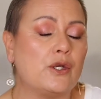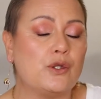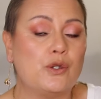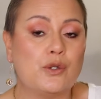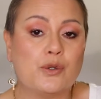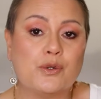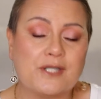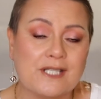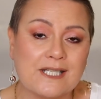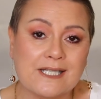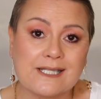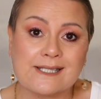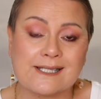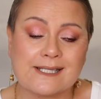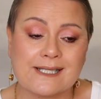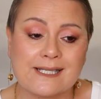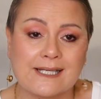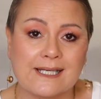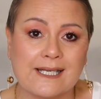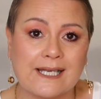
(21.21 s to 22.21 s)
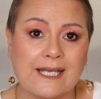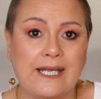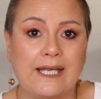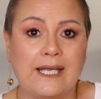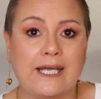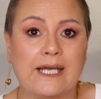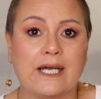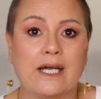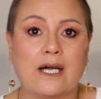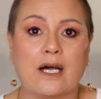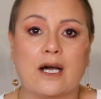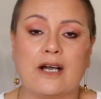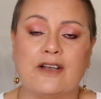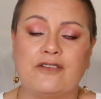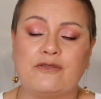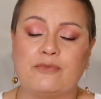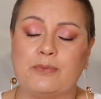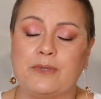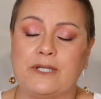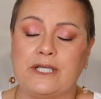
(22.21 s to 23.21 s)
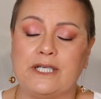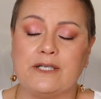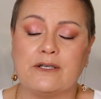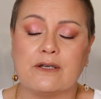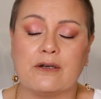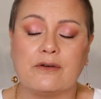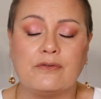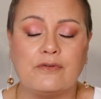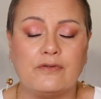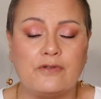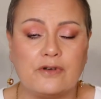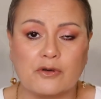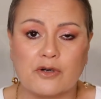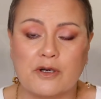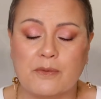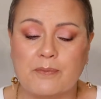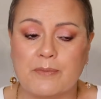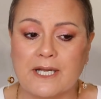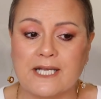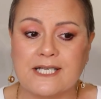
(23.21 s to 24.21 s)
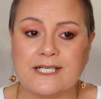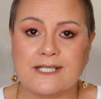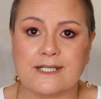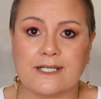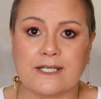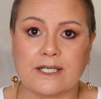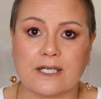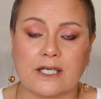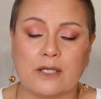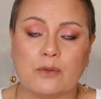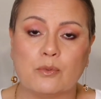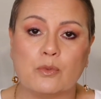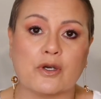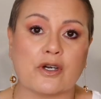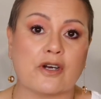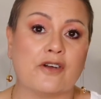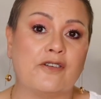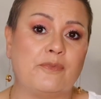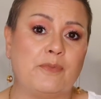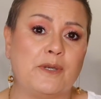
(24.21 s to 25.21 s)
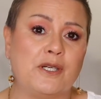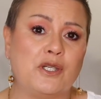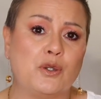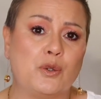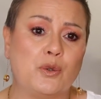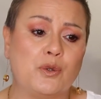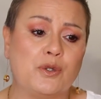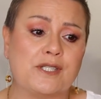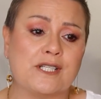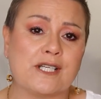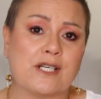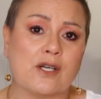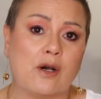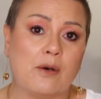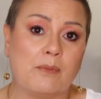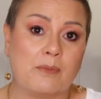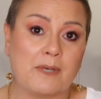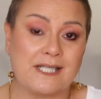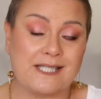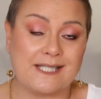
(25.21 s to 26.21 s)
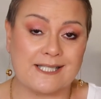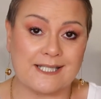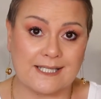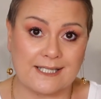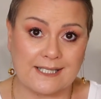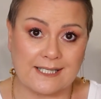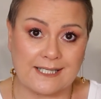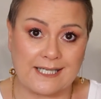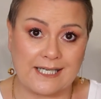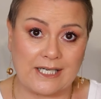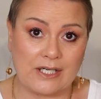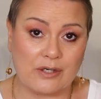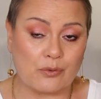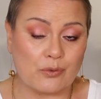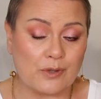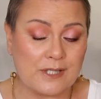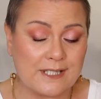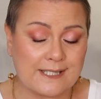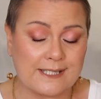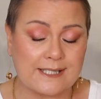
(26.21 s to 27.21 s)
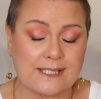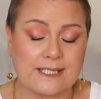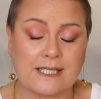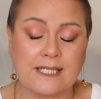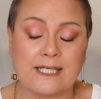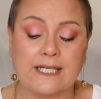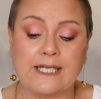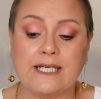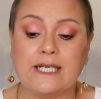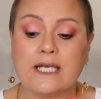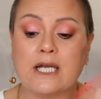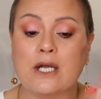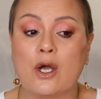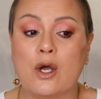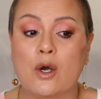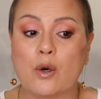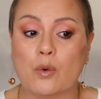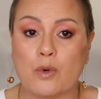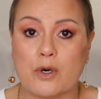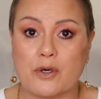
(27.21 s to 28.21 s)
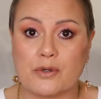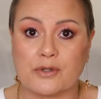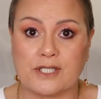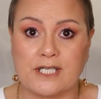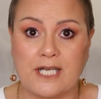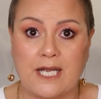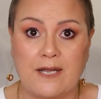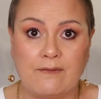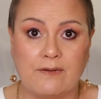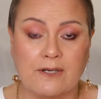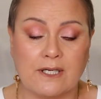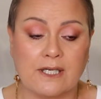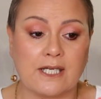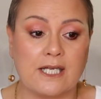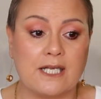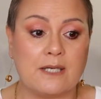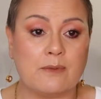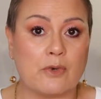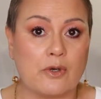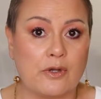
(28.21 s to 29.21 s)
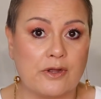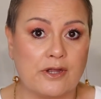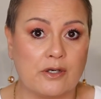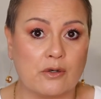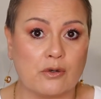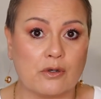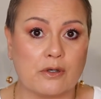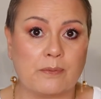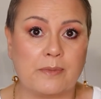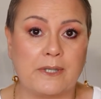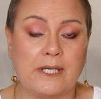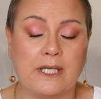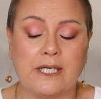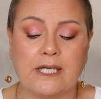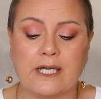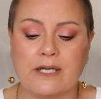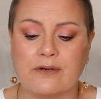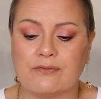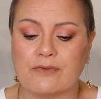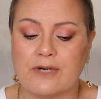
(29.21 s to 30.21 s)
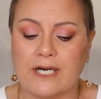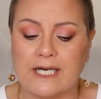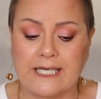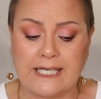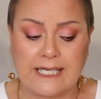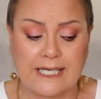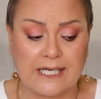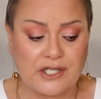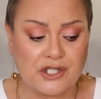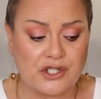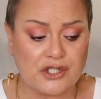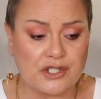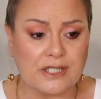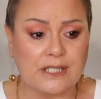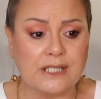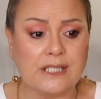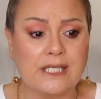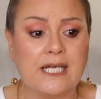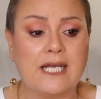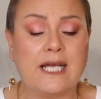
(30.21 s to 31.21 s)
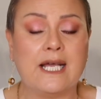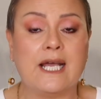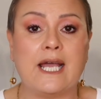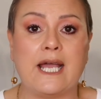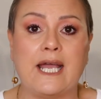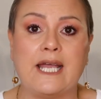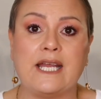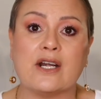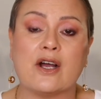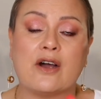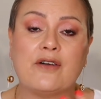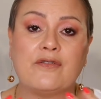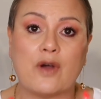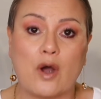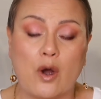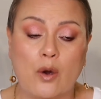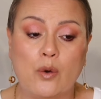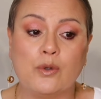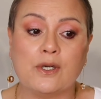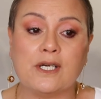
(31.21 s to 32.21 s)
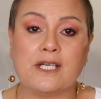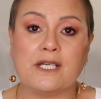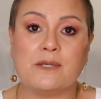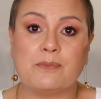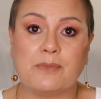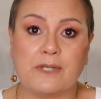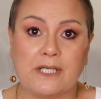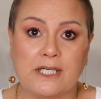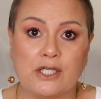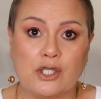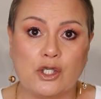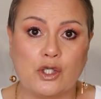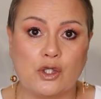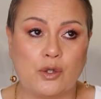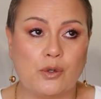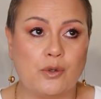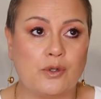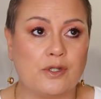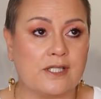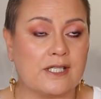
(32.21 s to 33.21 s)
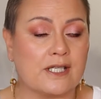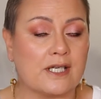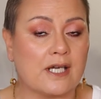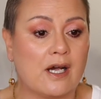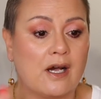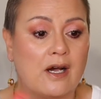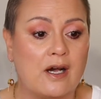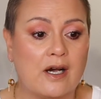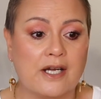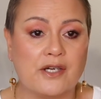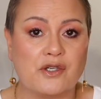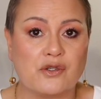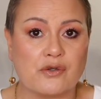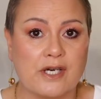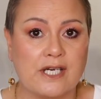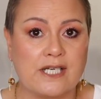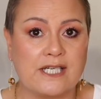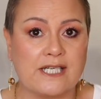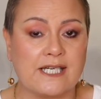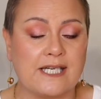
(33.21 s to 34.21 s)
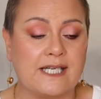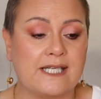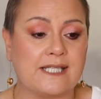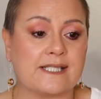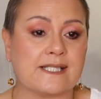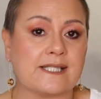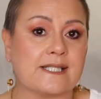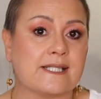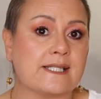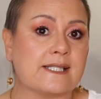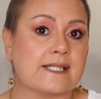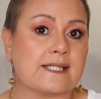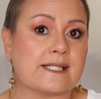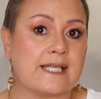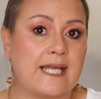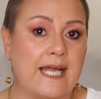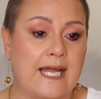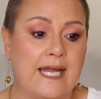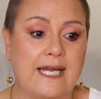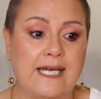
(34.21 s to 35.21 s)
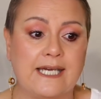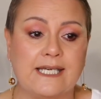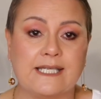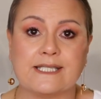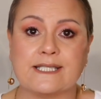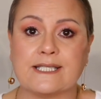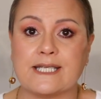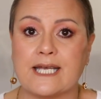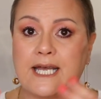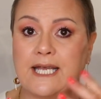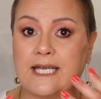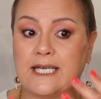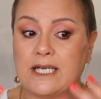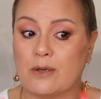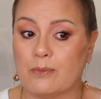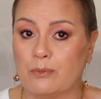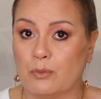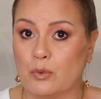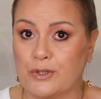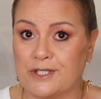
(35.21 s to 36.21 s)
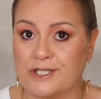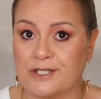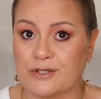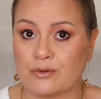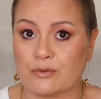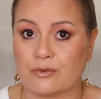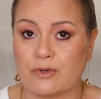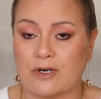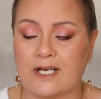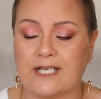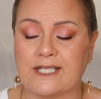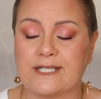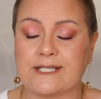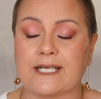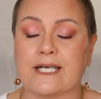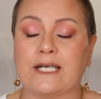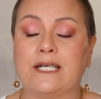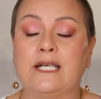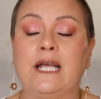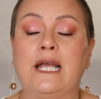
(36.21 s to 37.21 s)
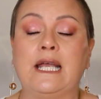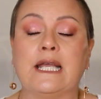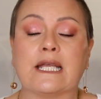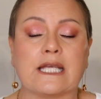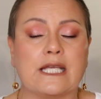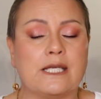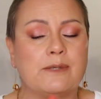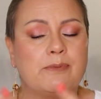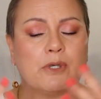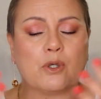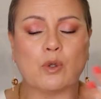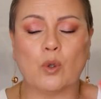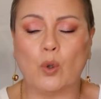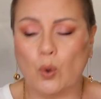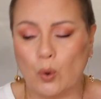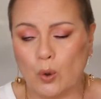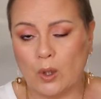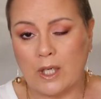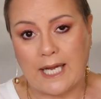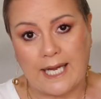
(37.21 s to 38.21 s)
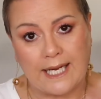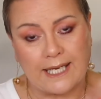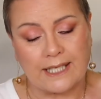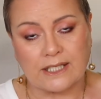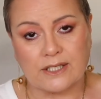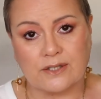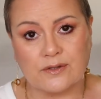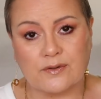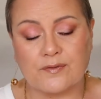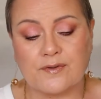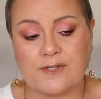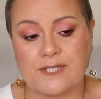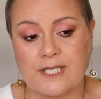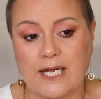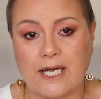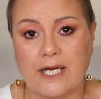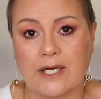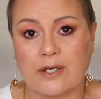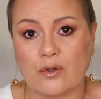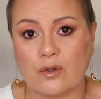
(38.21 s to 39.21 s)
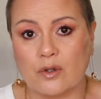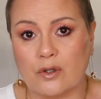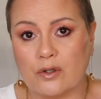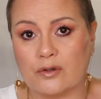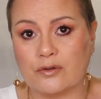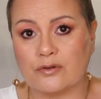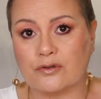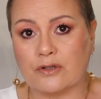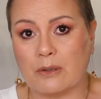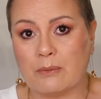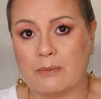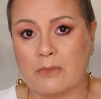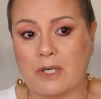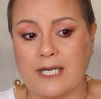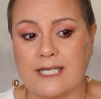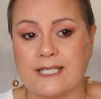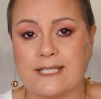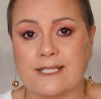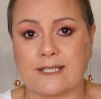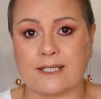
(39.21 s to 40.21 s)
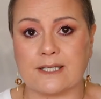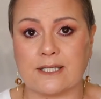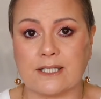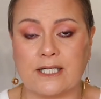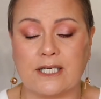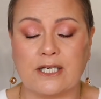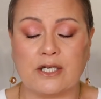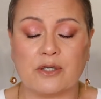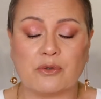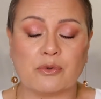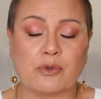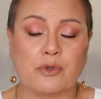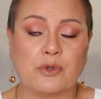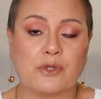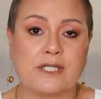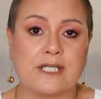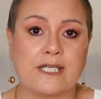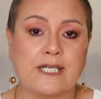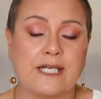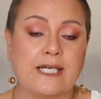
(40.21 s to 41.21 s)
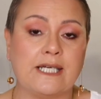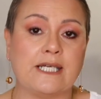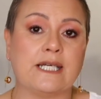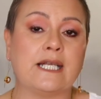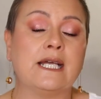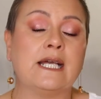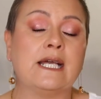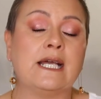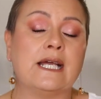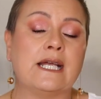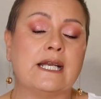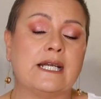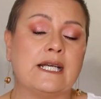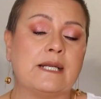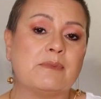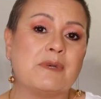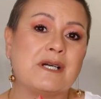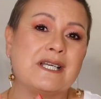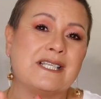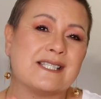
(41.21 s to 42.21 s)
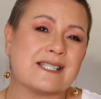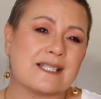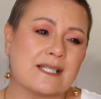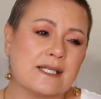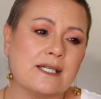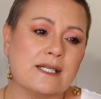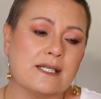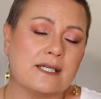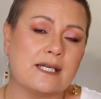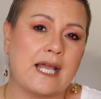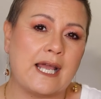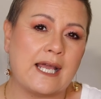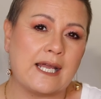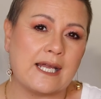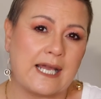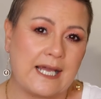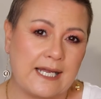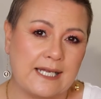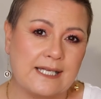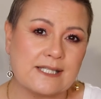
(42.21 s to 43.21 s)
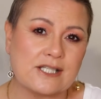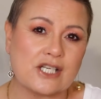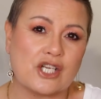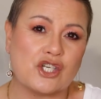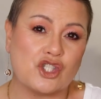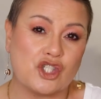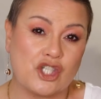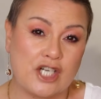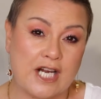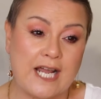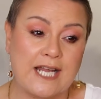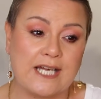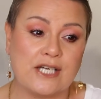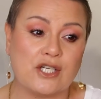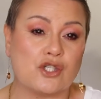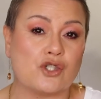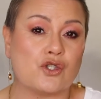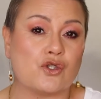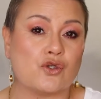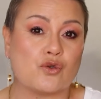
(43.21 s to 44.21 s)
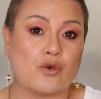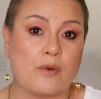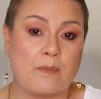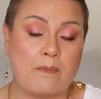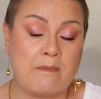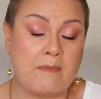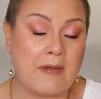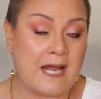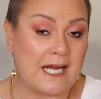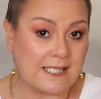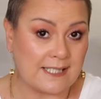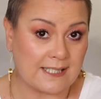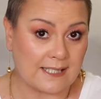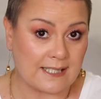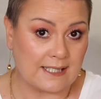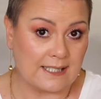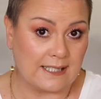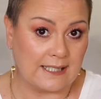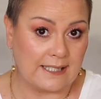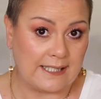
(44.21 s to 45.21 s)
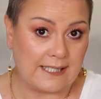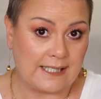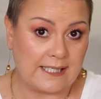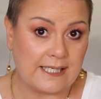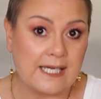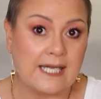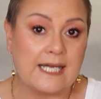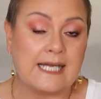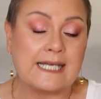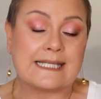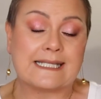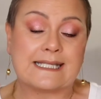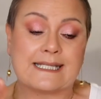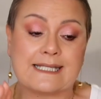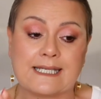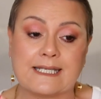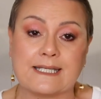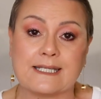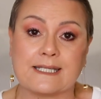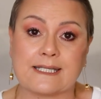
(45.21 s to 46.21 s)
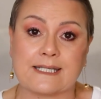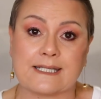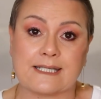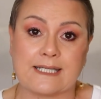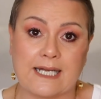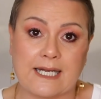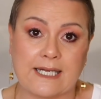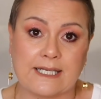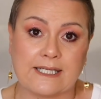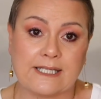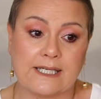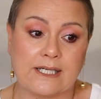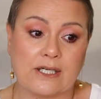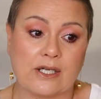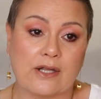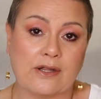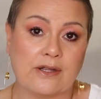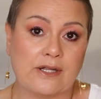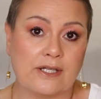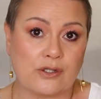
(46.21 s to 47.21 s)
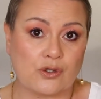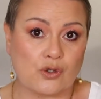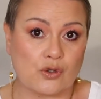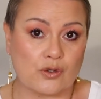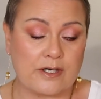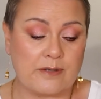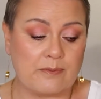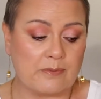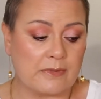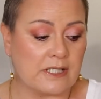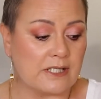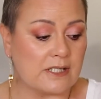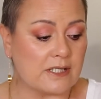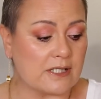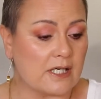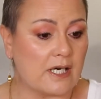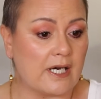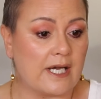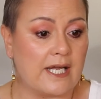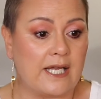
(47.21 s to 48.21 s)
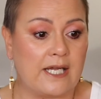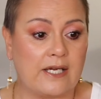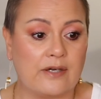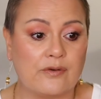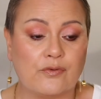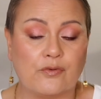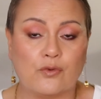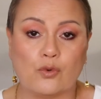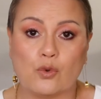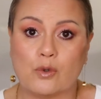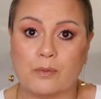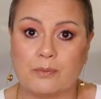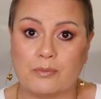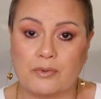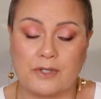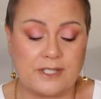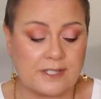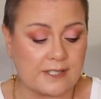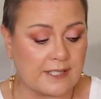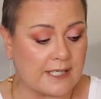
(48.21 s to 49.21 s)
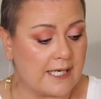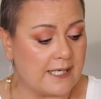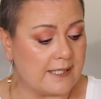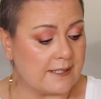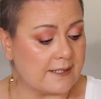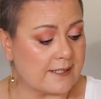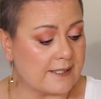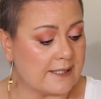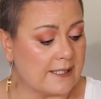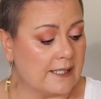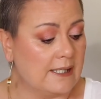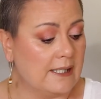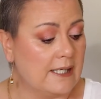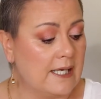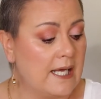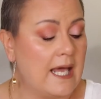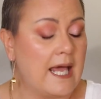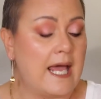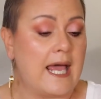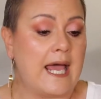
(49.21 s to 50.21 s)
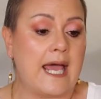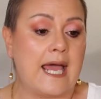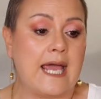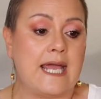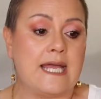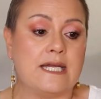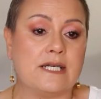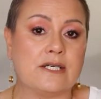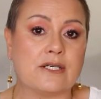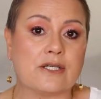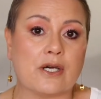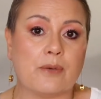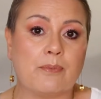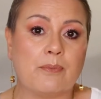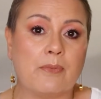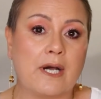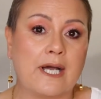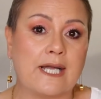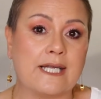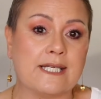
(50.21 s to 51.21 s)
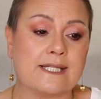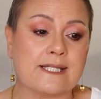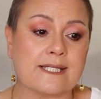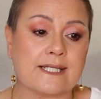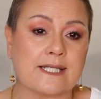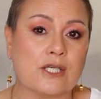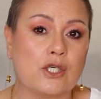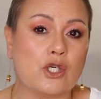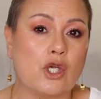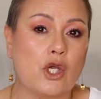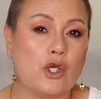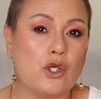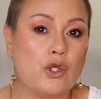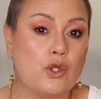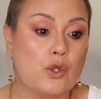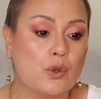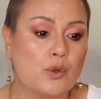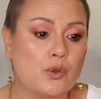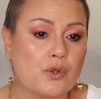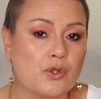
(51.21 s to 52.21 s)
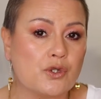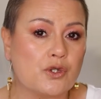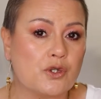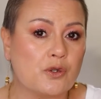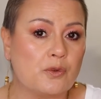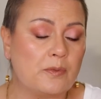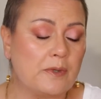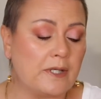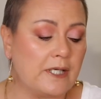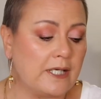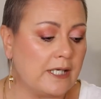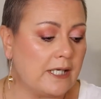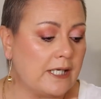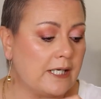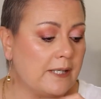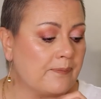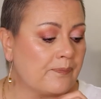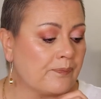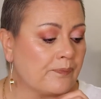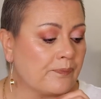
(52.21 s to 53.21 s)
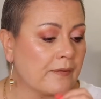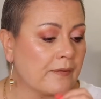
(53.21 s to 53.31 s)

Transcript: Using skincare, I've been very basic in what I've been using on my skincare recently whilst having chemotherapy and radiation, and I've only been using a hydrating essence and a moisturizer, keeping all actives out of my skincare routine. Now, my skin has changed dramatically since starting the treatment I had for breast cancer. And my skin used to be